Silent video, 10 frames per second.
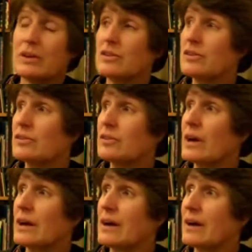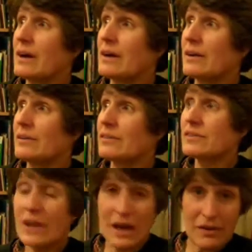which are
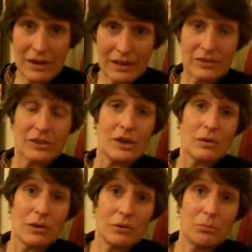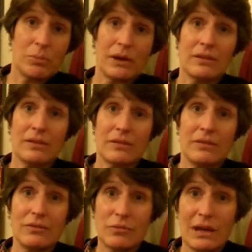tiring to go on but
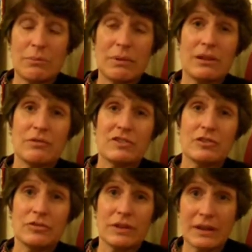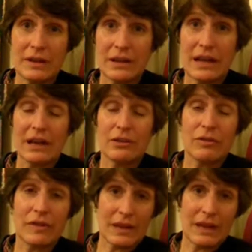really beneficial for her
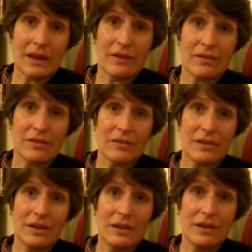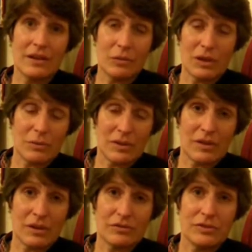and for the carers, as well as
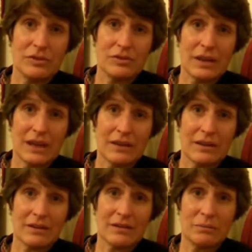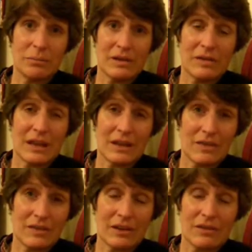myself, to take her, because it
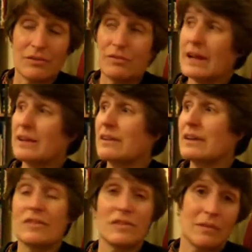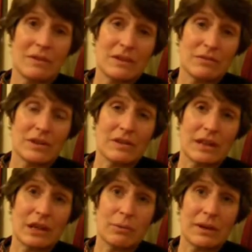gets us out of the flat and gives us something different to
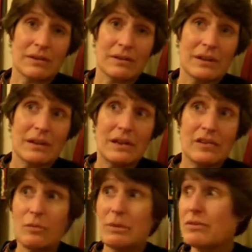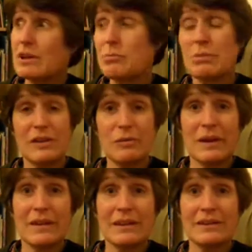think about. So I've been really
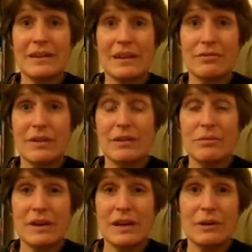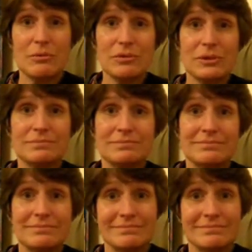impressed by that, and I found them very helpful.